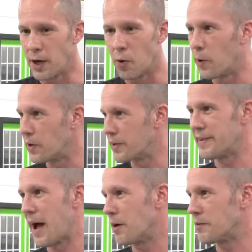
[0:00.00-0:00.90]
you know, whittle it
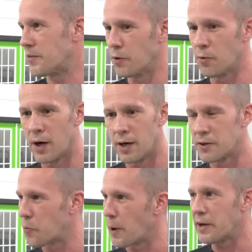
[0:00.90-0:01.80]
down to a
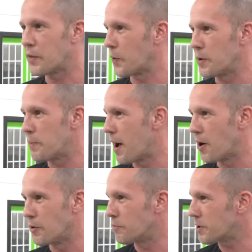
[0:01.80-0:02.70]
20 to 30
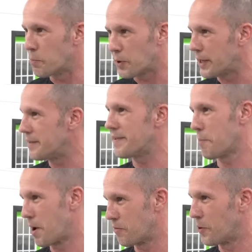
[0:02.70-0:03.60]
pound complete
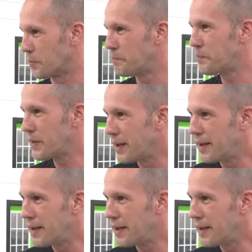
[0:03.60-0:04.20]
intake manifold. Yeah